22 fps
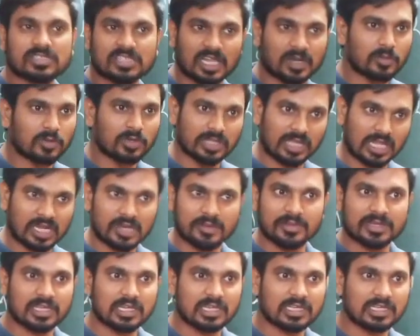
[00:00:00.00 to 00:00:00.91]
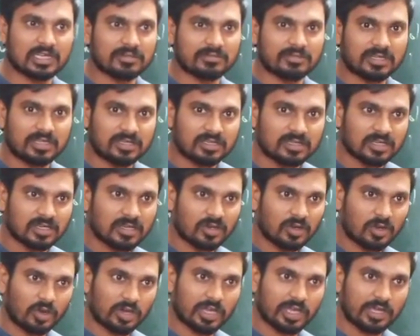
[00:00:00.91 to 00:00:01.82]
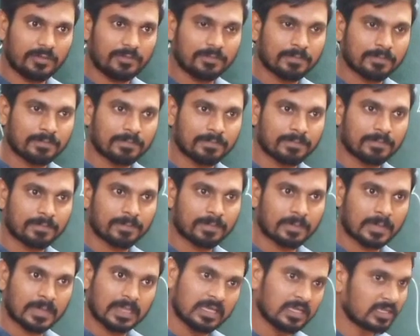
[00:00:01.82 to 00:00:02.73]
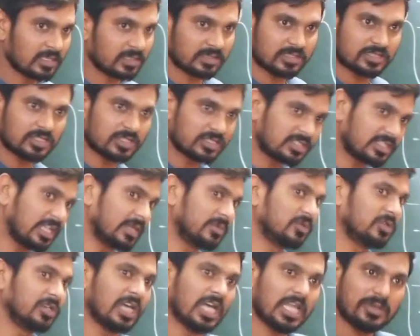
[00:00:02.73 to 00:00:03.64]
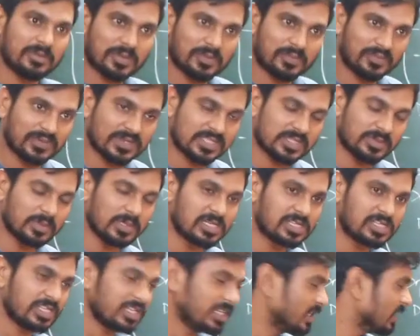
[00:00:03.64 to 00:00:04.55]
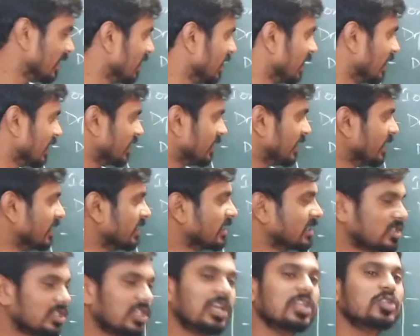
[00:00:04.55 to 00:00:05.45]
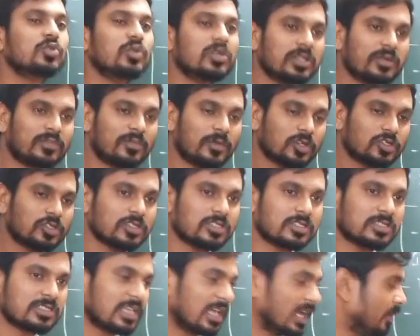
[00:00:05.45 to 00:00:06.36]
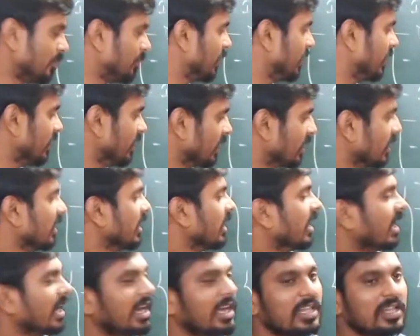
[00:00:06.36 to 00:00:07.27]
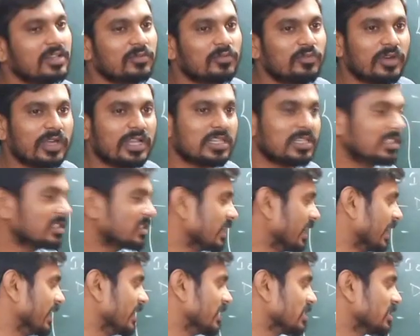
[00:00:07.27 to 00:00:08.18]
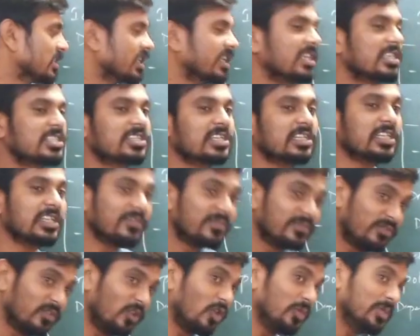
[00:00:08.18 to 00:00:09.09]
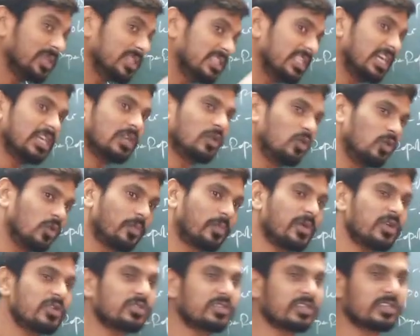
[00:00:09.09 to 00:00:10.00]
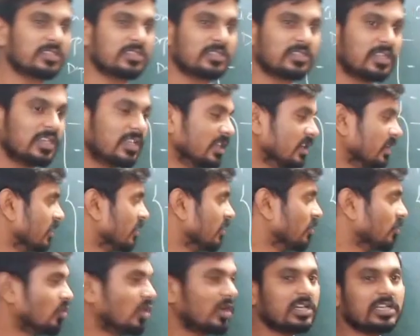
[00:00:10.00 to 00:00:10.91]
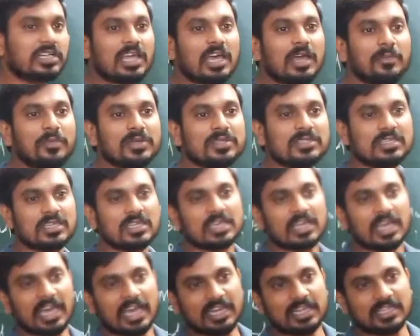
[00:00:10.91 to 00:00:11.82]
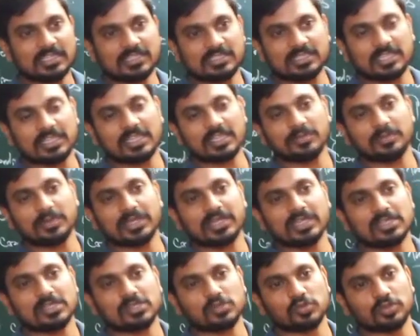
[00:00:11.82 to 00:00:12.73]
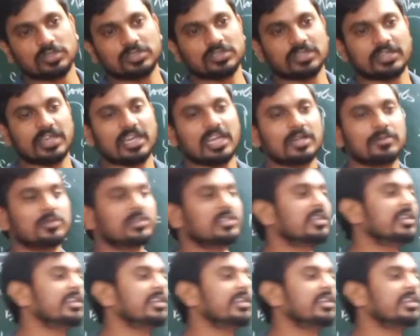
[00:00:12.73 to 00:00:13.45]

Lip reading: thermodynamically governed. Okay, this is thermodynamic feasibility. Then that's why the process is happening. And when this NH3 is getting formed in that whole process, what it happens? NH3 begin to interact with the